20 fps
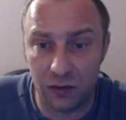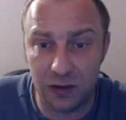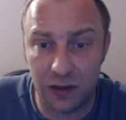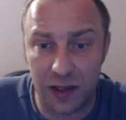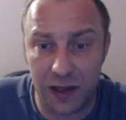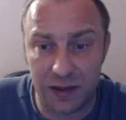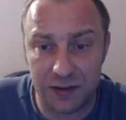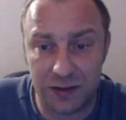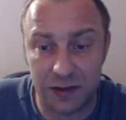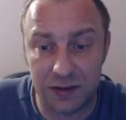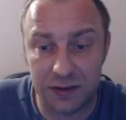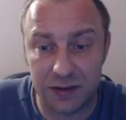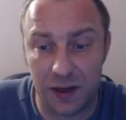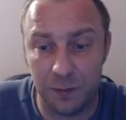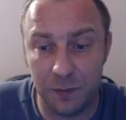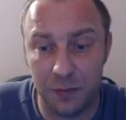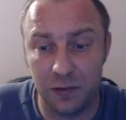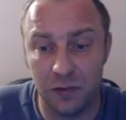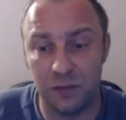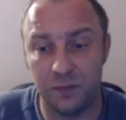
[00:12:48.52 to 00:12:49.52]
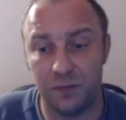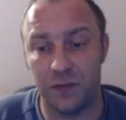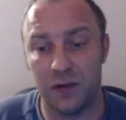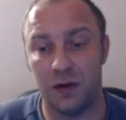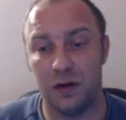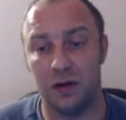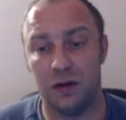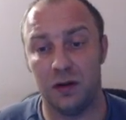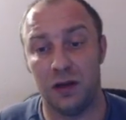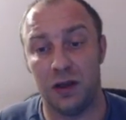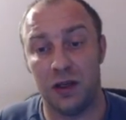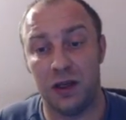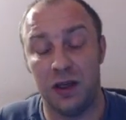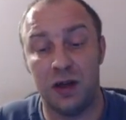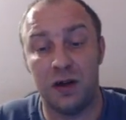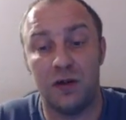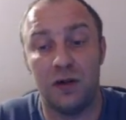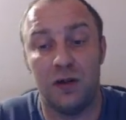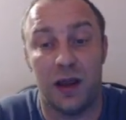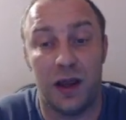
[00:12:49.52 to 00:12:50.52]
the last example. Uh,
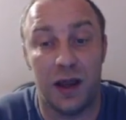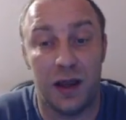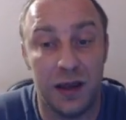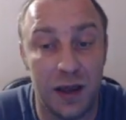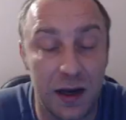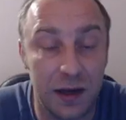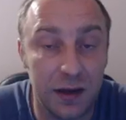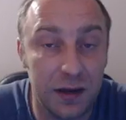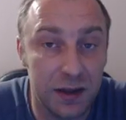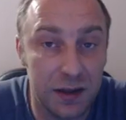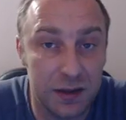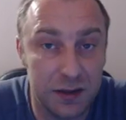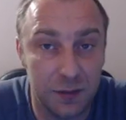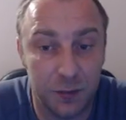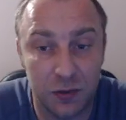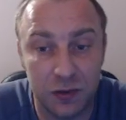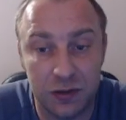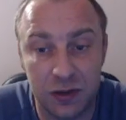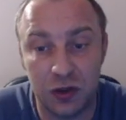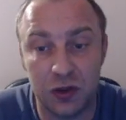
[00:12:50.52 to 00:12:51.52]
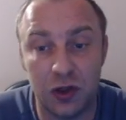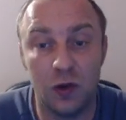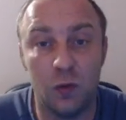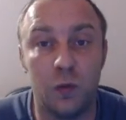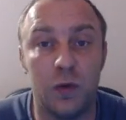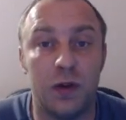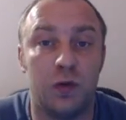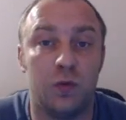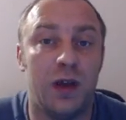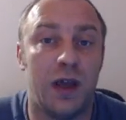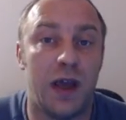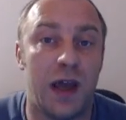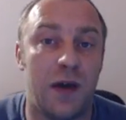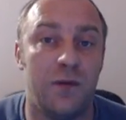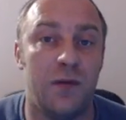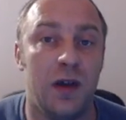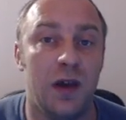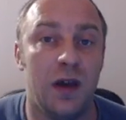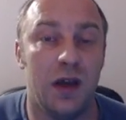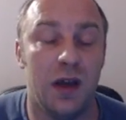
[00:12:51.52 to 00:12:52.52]
here again, it's a position in which we have
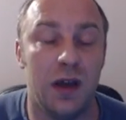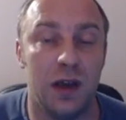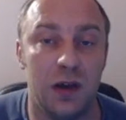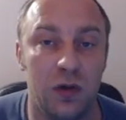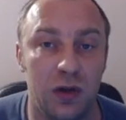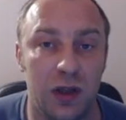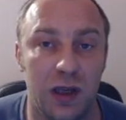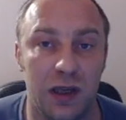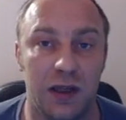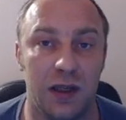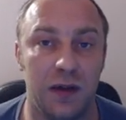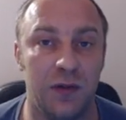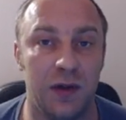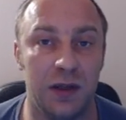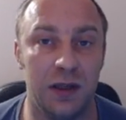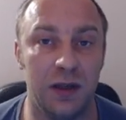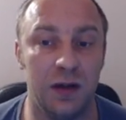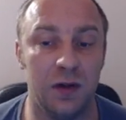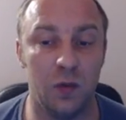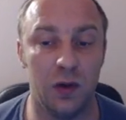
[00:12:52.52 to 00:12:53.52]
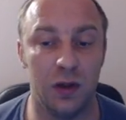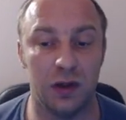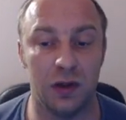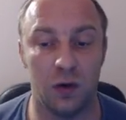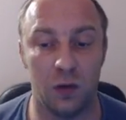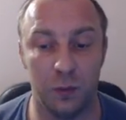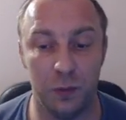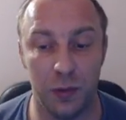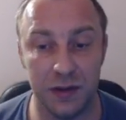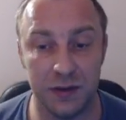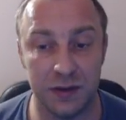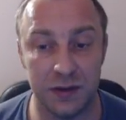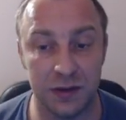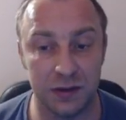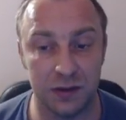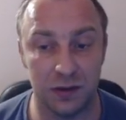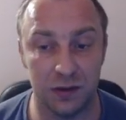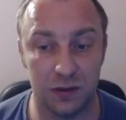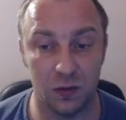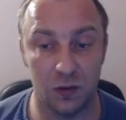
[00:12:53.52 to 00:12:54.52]
a good activity with our
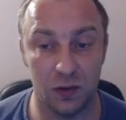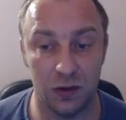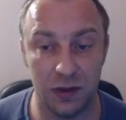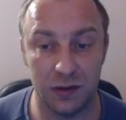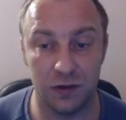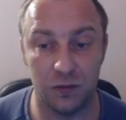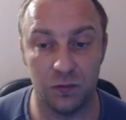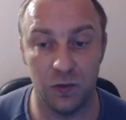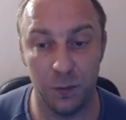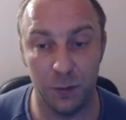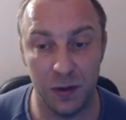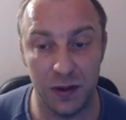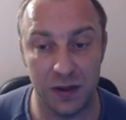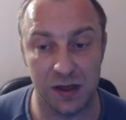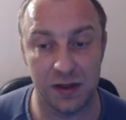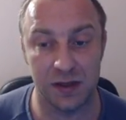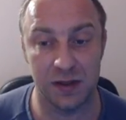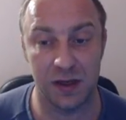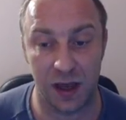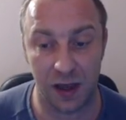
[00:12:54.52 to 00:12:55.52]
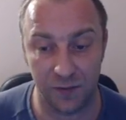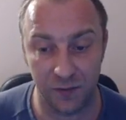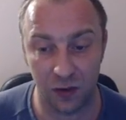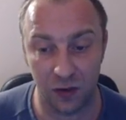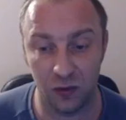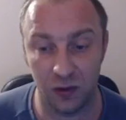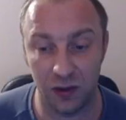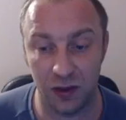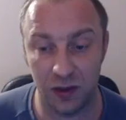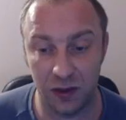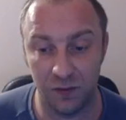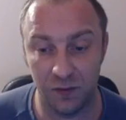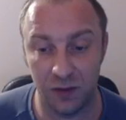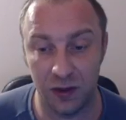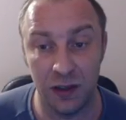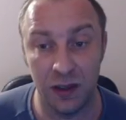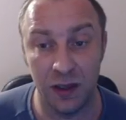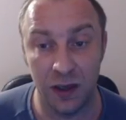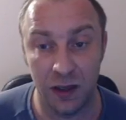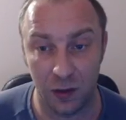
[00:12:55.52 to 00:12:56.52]
pieces. So these three pieces have a good
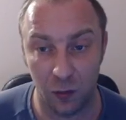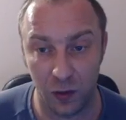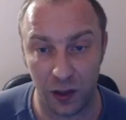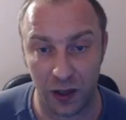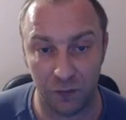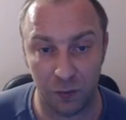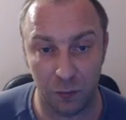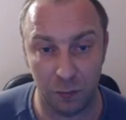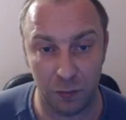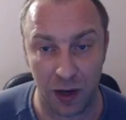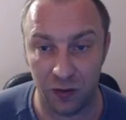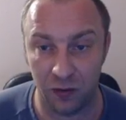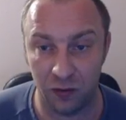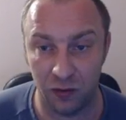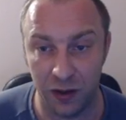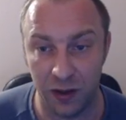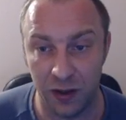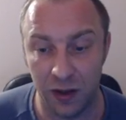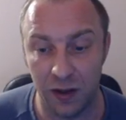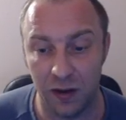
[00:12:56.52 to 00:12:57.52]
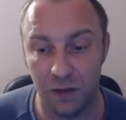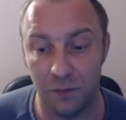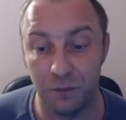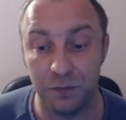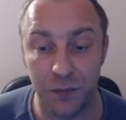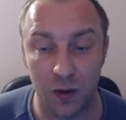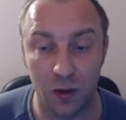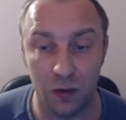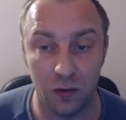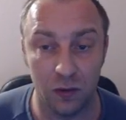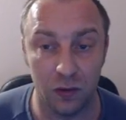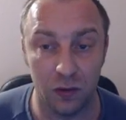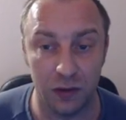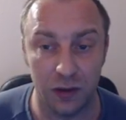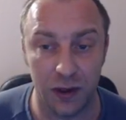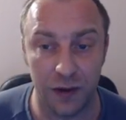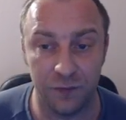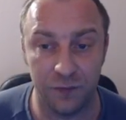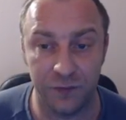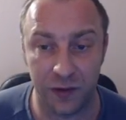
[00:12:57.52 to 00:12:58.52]
activity. We have a battery uh, on
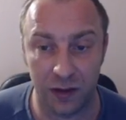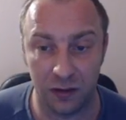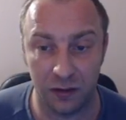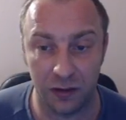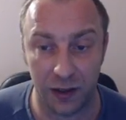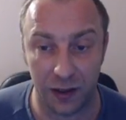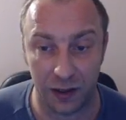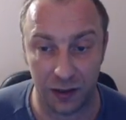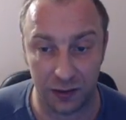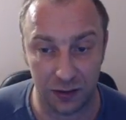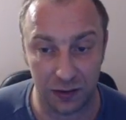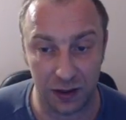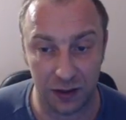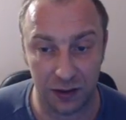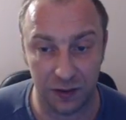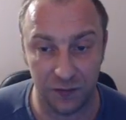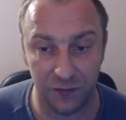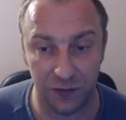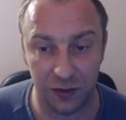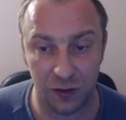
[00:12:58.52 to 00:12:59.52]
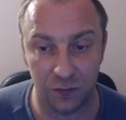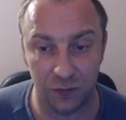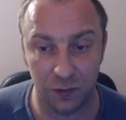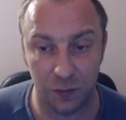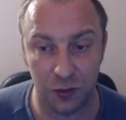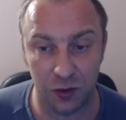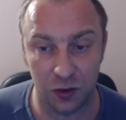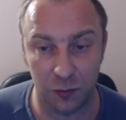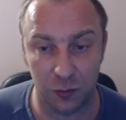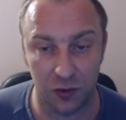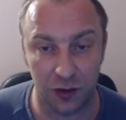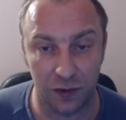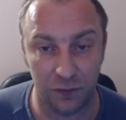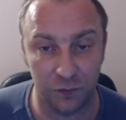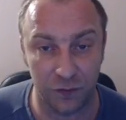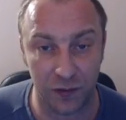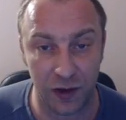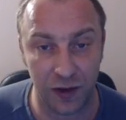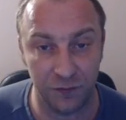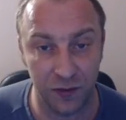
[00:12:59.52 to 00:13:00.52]
the f-file, and the activity of the bishop on f
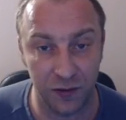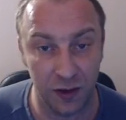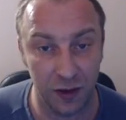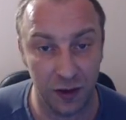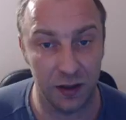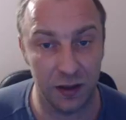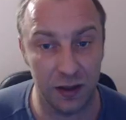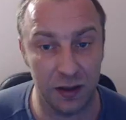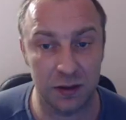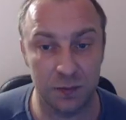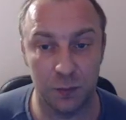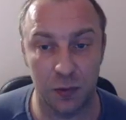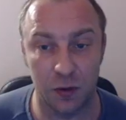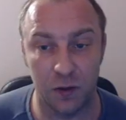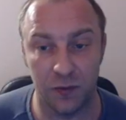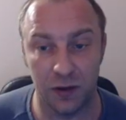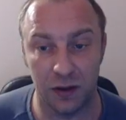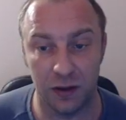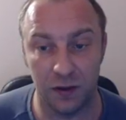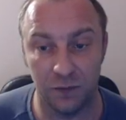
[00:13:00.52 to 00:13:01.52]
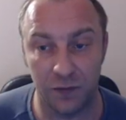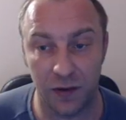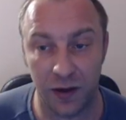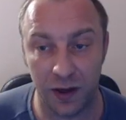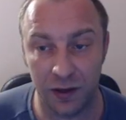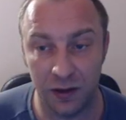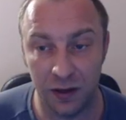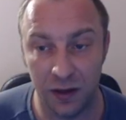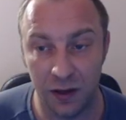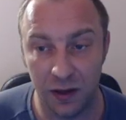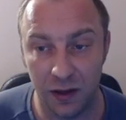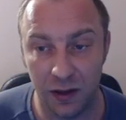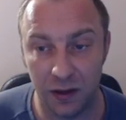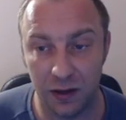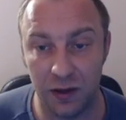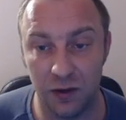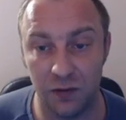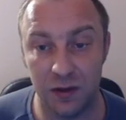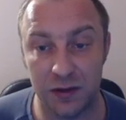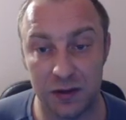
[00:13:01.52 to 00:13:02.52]
five is perfectly fine.
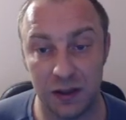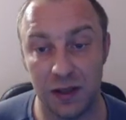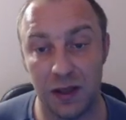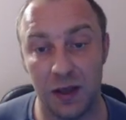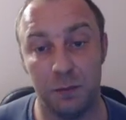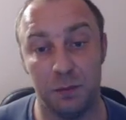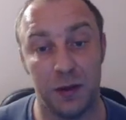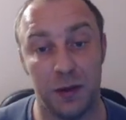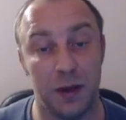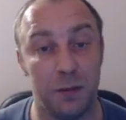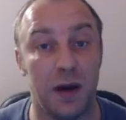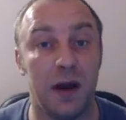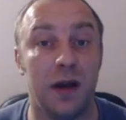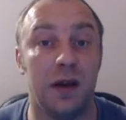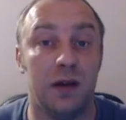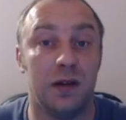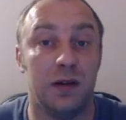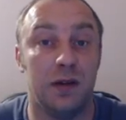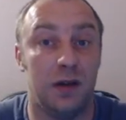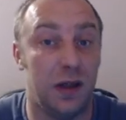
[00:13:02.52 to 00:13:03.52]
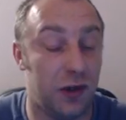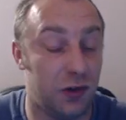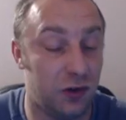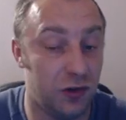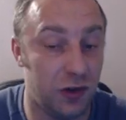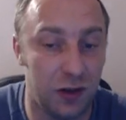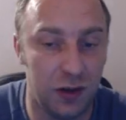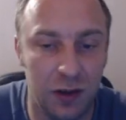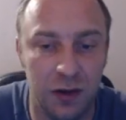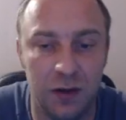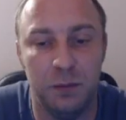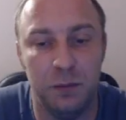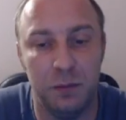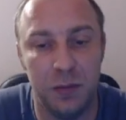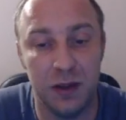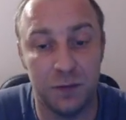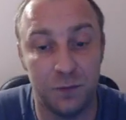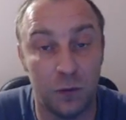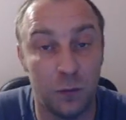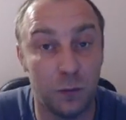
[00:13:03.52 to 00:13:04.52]
Here it's a game played by the legendary
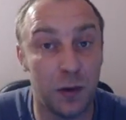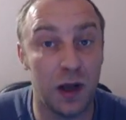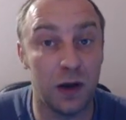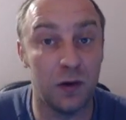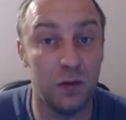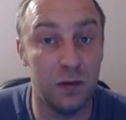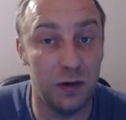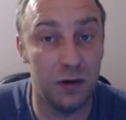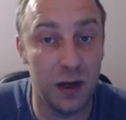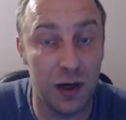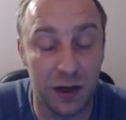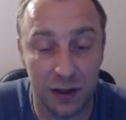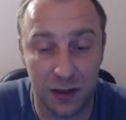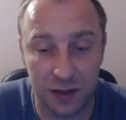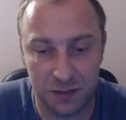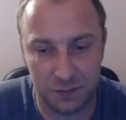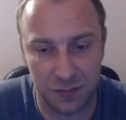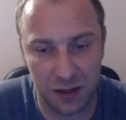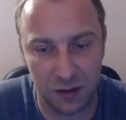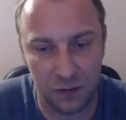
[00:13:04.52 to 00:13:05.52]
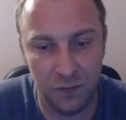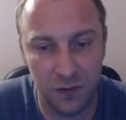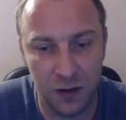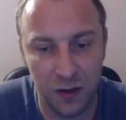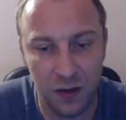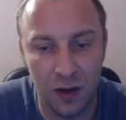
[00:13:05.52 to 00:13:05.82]
beast from Baku, Garry Kasparov.